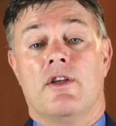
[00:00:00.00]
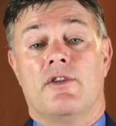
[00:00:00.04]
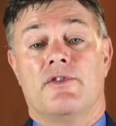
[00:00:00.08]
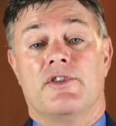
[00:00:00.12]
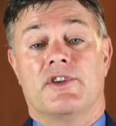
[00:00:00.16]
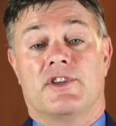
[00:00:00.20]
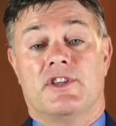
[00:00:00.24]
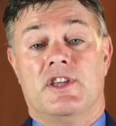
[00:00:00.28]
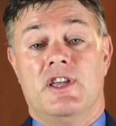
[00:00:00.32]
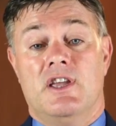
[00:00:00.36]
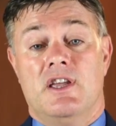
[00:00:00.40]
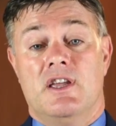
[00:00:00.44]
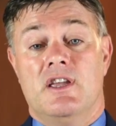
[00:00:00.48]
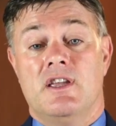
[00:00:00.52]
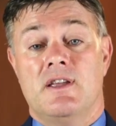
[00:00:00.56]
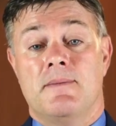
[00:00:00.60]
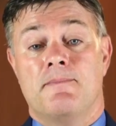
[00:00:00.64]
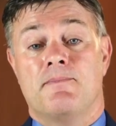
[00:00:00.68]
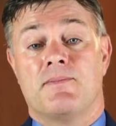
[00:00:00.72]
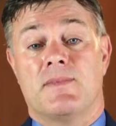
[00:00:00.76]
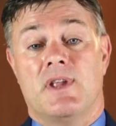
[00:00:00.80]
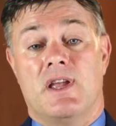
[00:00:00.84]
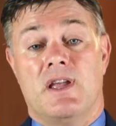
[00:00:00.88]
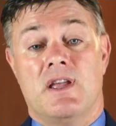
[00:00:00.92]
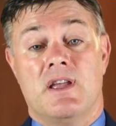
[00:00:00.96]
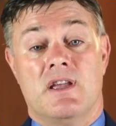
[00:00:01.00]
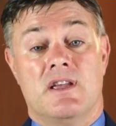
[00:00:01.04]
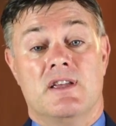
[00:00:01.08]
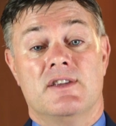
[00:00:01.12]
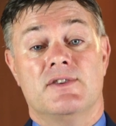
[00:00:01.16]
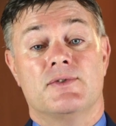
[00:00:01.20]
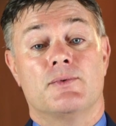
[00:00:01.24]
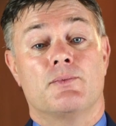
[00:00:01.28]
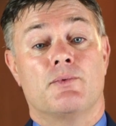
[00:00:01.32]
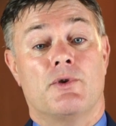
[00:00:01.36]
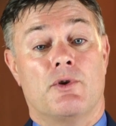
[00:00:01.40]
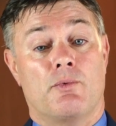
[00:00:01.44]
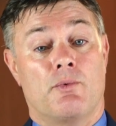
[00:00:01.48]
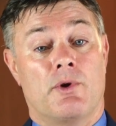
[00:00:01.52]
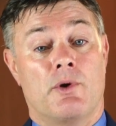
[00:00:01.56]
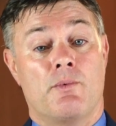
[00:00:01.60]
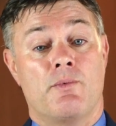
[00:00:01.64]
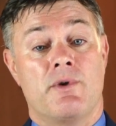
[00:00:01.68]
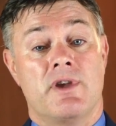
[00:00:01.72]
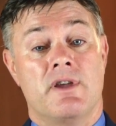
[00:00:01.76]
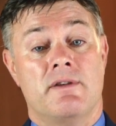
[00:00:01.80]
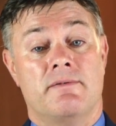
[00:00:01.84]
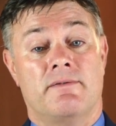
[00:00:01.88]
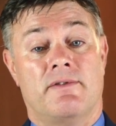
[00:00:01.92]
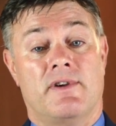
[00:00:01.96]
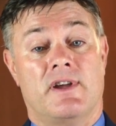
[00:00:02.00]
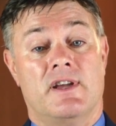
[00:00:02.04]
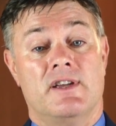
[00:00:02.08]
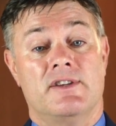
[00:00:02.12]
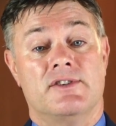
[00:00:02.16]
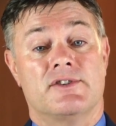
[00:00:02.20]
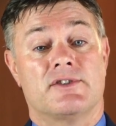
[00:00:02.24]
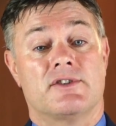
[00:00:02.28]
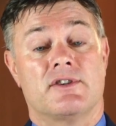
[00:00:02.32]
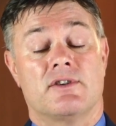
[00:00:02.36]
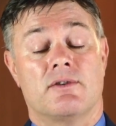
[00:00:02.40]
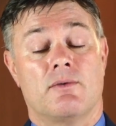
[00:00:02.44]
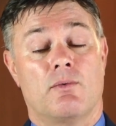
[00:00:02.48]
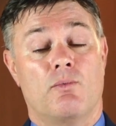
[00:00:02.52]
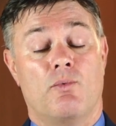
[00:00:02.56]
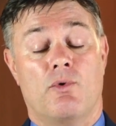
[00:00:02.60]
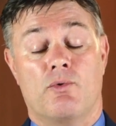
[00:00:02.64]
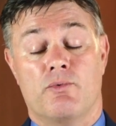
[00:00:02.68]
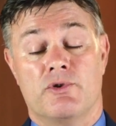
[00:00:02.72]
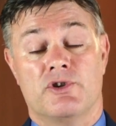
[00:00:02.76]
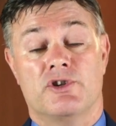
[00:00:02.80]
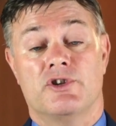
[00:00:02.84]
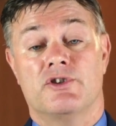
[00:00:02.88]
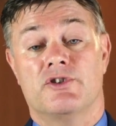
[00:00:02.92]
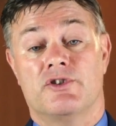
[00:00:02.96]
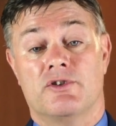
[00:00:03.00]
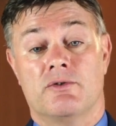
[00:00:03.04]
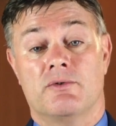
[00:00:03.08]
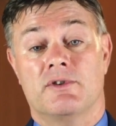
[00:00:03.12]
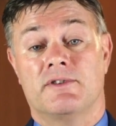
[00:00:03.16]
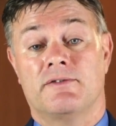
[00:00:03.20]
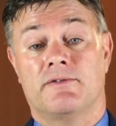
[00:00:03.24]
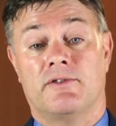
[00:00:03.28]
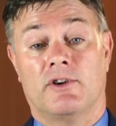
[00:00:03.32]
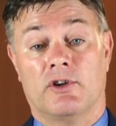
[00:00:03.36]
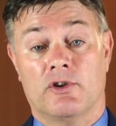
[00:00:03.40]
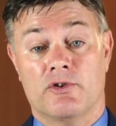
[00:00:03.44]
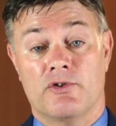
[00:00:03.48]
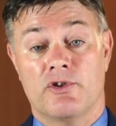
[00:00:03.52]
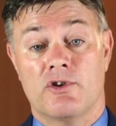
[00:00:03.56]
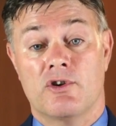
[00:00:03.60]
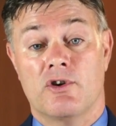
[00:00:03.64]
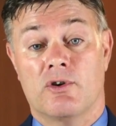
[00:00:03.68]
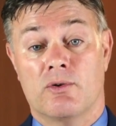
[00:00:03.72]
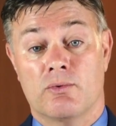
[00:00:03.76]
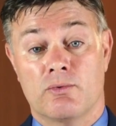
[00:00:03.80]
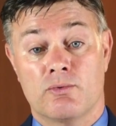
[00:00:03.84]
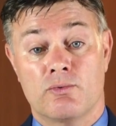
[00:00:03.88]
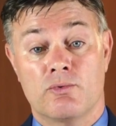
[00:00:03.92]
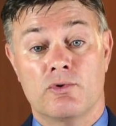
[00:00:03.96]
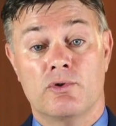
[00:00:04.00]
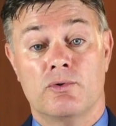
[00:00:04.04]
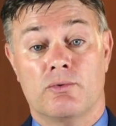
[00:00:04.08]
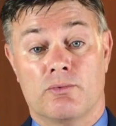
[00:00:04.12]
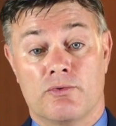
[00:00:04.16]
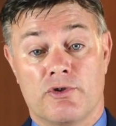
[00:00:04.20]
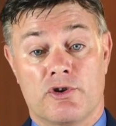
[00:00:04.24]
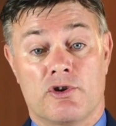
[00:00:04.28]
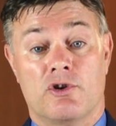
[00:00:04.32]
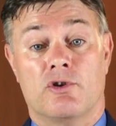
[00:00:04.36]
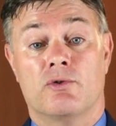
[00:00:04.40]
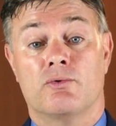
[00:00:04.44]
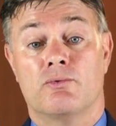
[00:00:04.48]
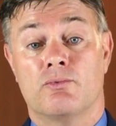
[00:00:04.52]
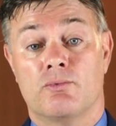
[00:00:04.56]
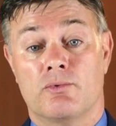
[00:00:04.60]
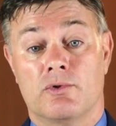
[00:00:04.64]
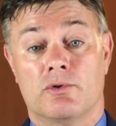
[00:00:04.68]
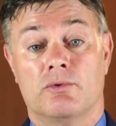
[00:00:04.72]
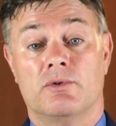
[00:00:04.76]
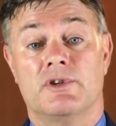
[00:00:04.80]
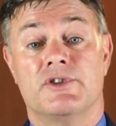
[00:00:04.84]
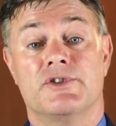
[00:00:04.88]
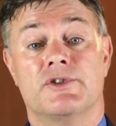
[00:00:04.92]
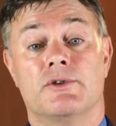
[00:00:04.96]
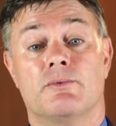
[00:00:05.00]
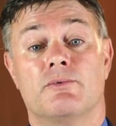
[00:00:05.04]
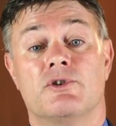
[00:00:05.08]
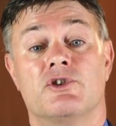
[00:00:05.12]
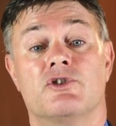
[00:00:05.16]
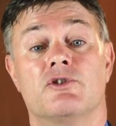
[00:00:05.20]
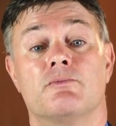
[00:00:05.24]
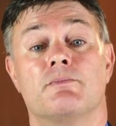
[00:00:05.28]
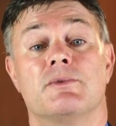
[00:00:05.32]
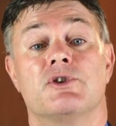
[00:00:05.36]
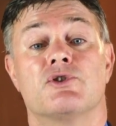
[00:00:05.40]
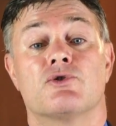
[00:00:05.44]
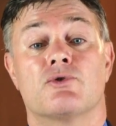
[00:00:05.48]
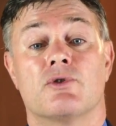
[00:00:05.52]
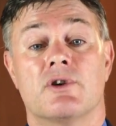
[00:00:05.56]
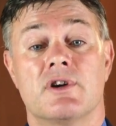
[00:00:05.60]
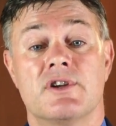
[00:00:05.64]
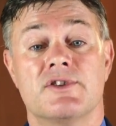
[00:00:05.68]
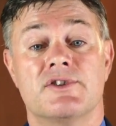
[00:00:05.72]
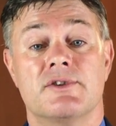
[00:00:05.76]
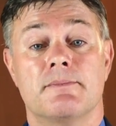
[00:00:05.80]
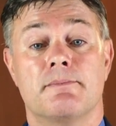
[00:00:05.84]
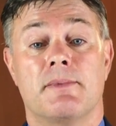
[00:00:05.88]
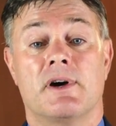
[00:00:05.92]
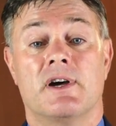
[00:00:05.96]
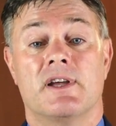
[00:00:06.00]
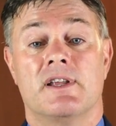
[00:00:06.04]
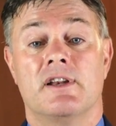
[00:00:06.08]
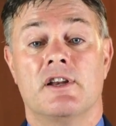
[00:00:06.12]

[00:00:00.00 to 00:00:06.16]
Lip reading: the key is that when we invest, what we should do is follow the golden rule. The golden rule is that we should be trying to buy